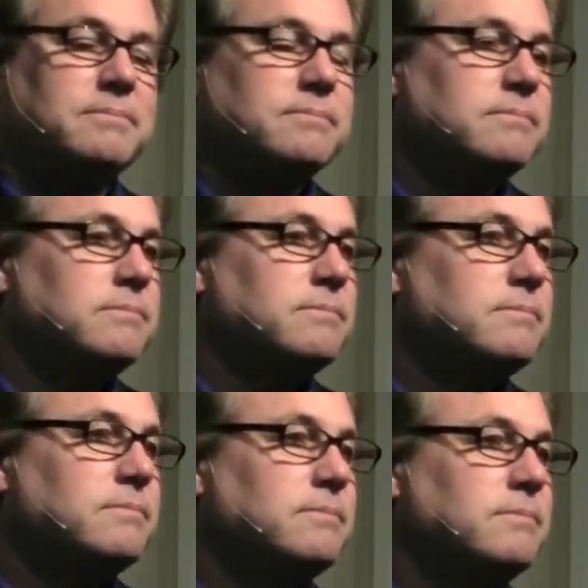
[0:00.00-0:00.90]

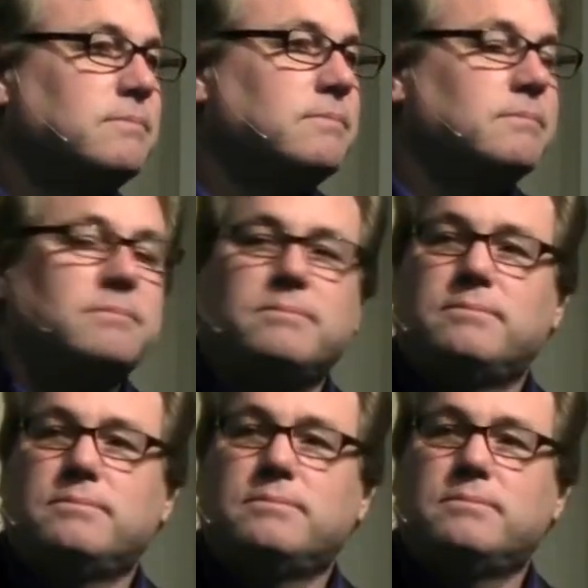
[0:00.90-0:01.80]

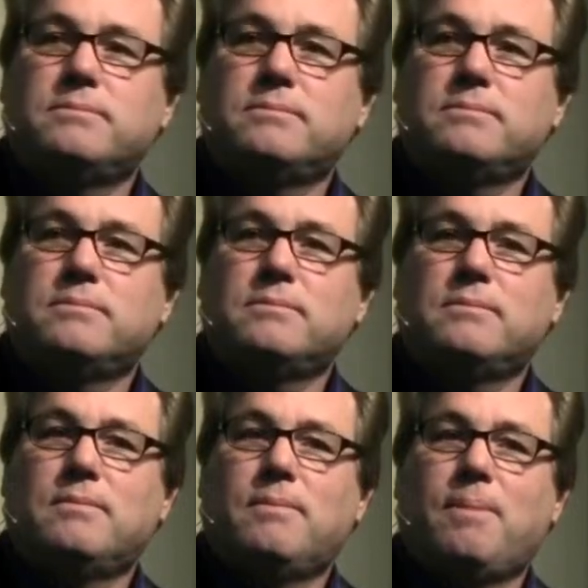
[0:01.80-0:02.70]

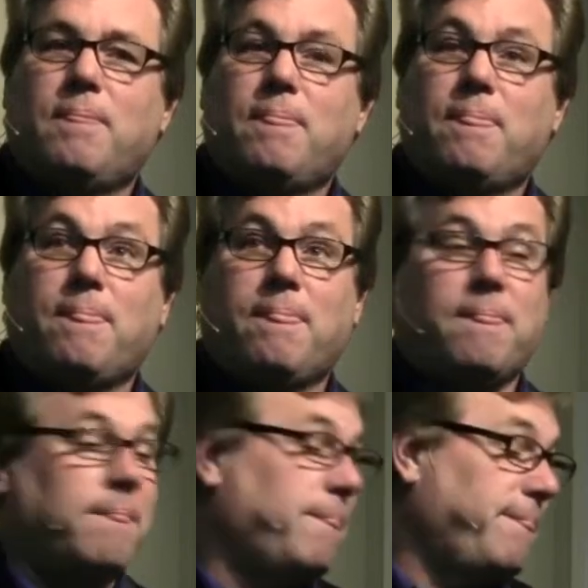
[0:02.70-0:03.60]

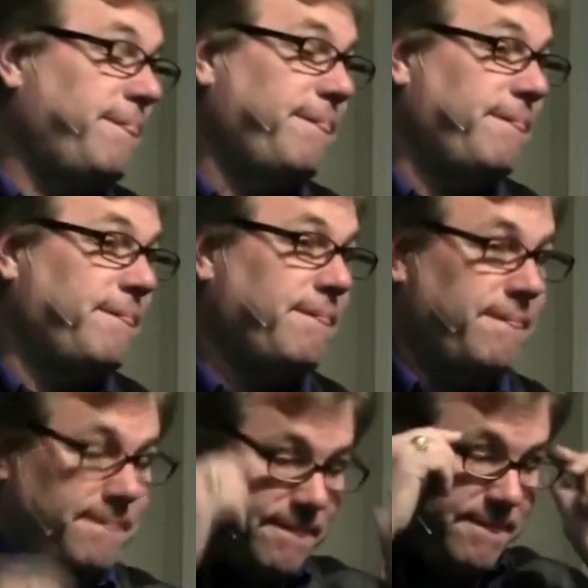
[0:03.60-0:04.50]

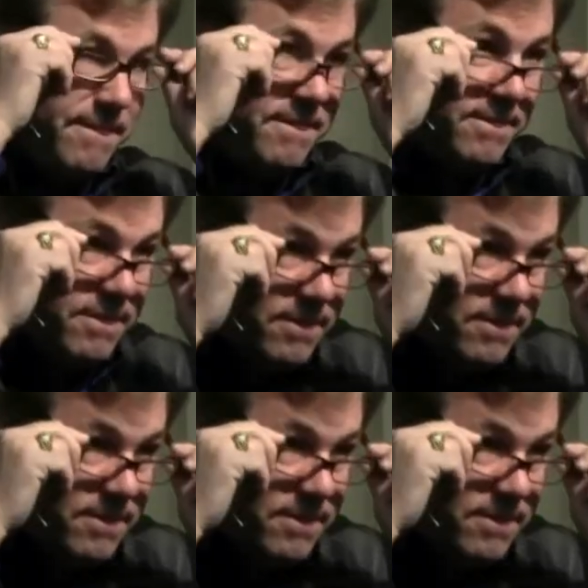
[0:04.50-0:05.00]
Nothing is said.